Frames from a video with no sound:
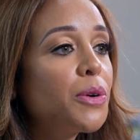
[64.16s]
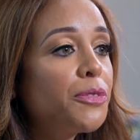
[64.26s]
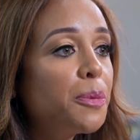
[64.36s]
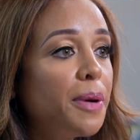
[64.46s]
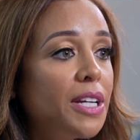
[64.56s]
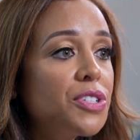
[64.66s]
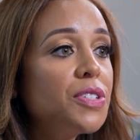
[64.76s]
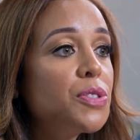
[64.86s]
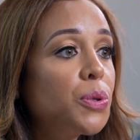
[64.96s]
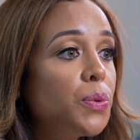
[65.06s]
for
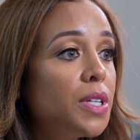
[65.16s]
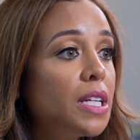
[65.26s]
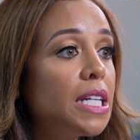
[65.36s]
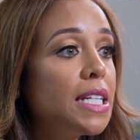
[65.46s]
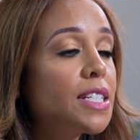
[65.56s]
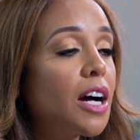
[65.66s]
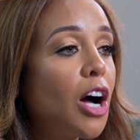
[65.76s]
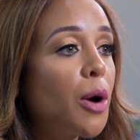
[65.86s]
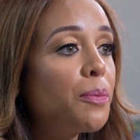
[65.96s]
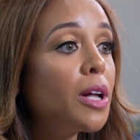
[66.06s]
patients who need
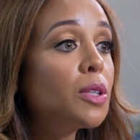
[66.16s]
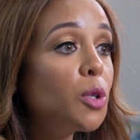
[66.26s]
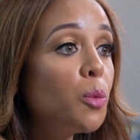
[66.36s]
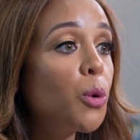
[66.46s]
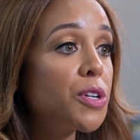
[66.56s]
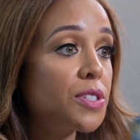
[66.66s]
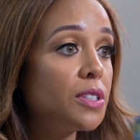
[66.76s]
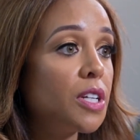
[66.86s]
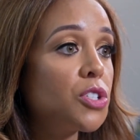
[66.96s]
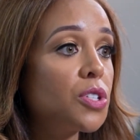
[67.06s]
a little more
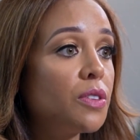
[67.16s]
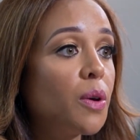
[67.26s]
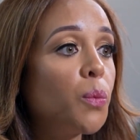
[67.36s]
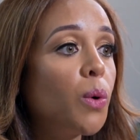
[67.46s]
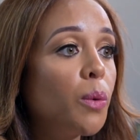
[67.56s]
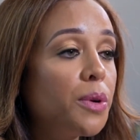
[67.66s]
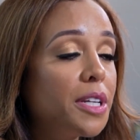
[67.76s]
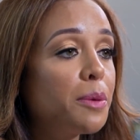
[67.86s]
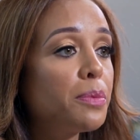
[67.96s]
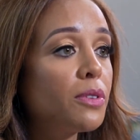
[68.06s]
sedation than what we
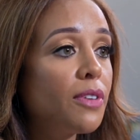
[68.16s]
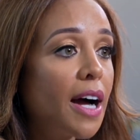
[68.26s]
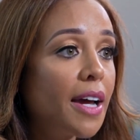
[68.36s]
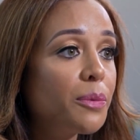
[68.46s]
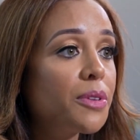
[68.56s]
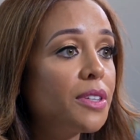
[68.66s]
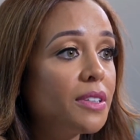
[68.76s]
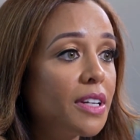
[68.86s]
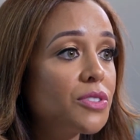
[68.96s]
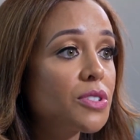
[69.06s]
can provide with the
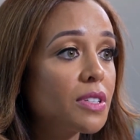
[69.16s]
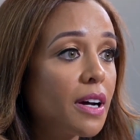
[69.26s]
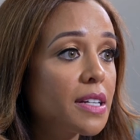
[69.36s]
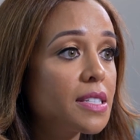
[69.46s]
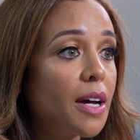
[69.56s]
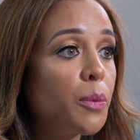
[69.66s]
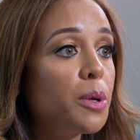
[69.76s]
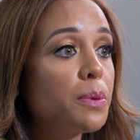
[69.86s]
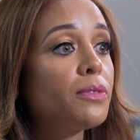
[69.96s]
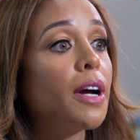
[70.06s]
nitrous oxide, we
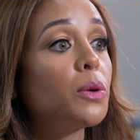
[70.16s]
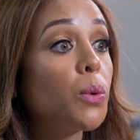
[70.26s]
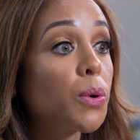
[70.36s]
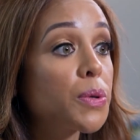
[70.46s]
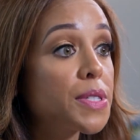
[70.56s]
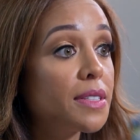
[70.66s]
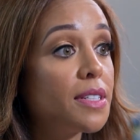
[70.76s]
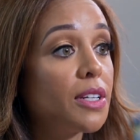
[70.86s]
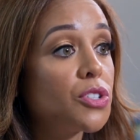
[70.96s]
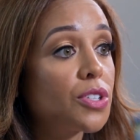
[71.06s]
provide oral
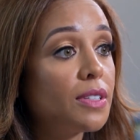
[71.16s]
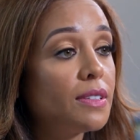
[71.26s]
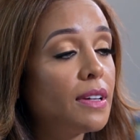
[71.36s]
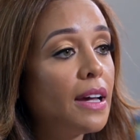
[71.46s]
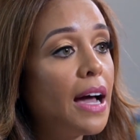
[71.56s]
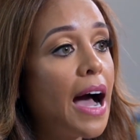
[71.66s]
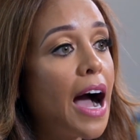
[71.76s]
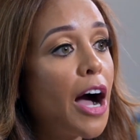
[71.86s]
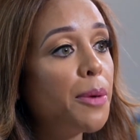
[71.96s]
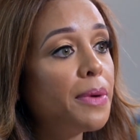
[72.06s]
sedation.
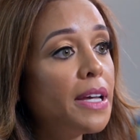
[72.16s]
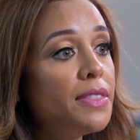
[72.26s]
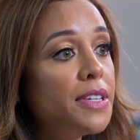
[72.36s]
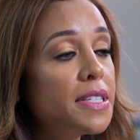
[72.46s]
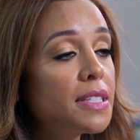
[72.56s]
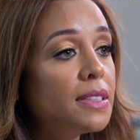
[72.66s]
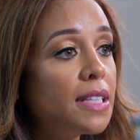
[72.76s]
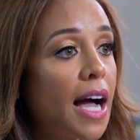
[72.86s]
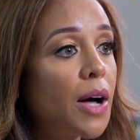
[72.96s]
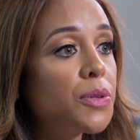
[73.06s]
And this
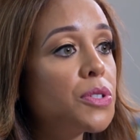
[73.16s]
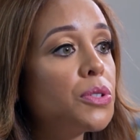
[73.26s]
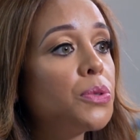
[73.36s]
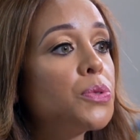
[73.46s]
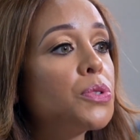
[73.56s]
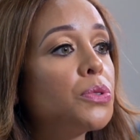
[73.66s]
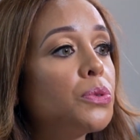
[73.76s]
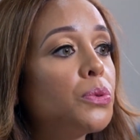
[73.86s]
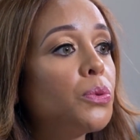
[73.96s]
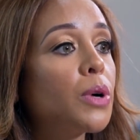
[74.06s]
allows you
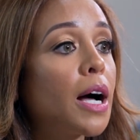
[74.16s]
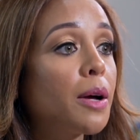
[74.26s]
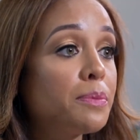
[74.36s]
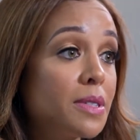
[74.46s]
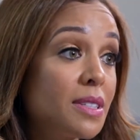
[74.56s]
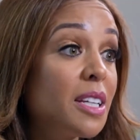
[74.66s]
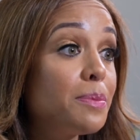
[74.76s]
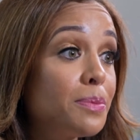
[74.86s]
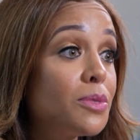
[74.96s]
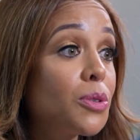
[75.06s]
to sleep
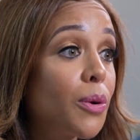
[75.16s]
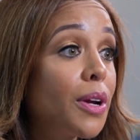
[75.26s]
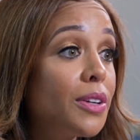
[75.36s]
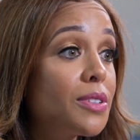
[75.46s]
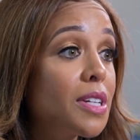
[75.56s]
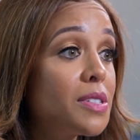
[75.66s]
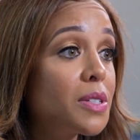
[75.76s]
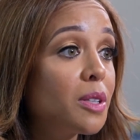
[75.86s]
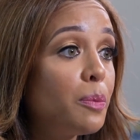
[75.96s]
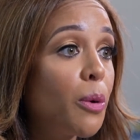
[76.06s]
during your
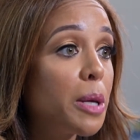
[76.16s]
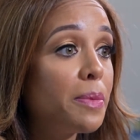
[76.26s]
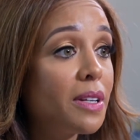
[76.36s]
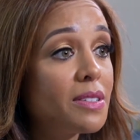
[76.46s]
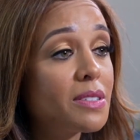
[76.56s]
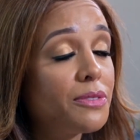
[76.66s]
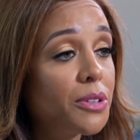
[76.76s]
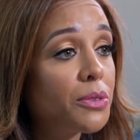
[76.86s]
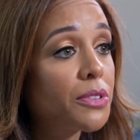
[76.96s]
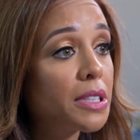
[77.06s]
dental appointment and to
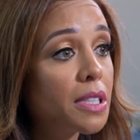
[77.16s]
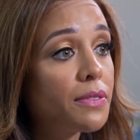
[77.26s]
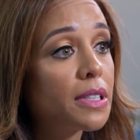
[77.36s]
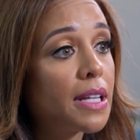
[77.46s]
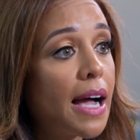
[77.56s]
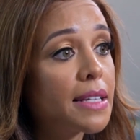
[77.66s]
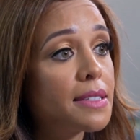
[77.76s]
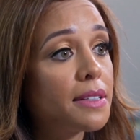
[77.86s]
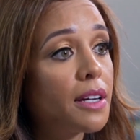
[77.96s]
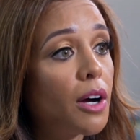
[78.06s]
feel really relaxed
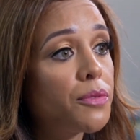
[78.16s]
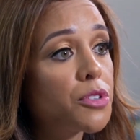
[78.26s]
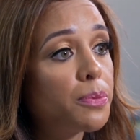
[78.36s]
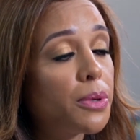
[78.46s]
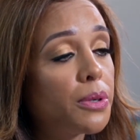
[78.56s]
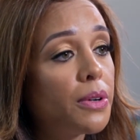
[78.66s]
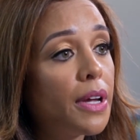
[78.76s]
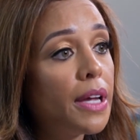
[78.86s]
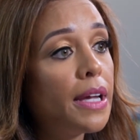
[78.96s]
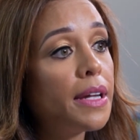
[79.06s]
and comfortable.
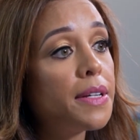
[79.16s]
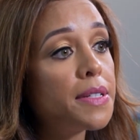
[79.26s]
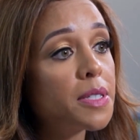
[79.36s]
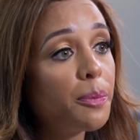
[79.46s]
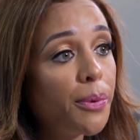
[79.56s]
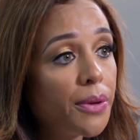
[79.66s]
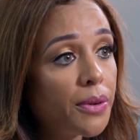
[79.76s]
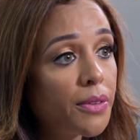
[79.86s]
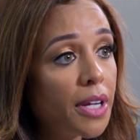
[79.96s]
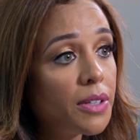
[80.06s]
It is a
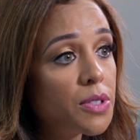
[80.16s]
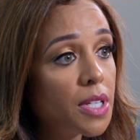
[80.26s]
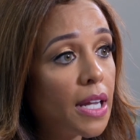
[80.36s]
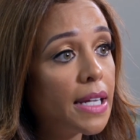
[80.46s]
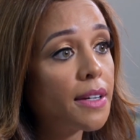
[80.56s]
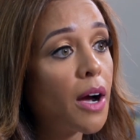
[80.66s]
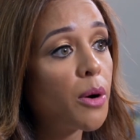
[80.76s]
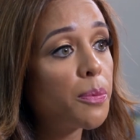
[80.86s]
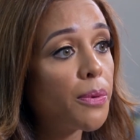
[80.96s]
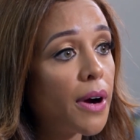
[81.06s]
pill that you take an hour
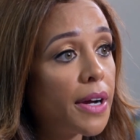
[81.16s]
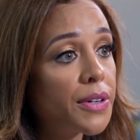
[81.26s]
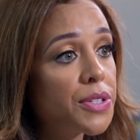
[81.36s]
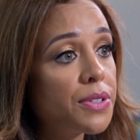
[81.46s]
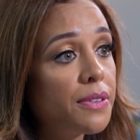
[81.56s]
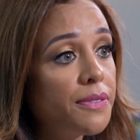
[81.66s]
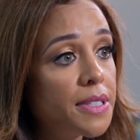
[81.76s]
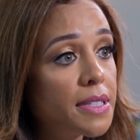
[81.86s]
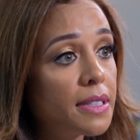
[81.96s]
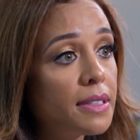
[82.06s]
prior to the
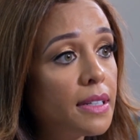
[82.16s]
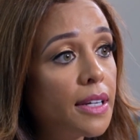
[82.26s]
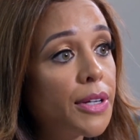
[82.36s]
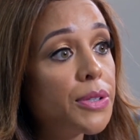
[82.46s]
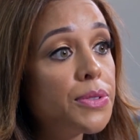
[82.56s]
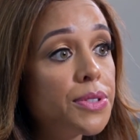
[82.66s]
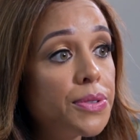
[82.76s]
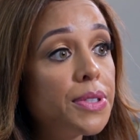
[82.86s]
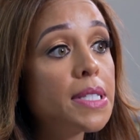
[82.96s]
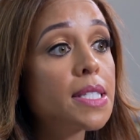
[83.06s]
visit. You do
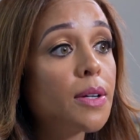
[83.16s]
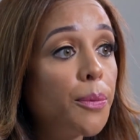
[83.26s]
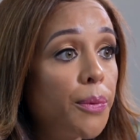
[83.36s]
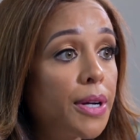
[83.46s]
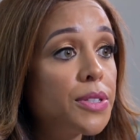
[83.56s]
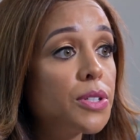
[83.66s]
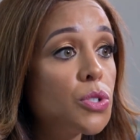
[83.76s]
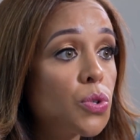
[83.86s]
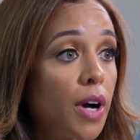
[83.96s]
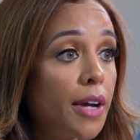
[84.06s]
need someone to
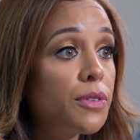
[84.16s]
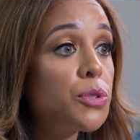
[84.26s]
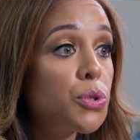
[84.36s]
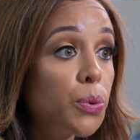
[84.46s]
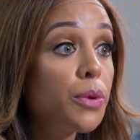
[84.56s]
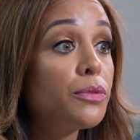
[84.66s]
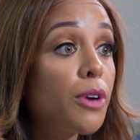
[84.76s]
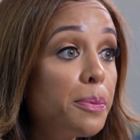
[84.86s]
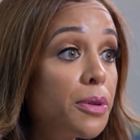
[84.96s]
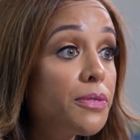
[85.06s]
drive you to and
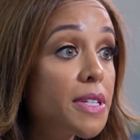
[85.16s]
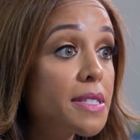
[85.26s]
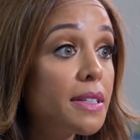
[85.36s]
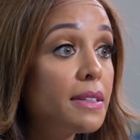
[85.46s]
from your visit,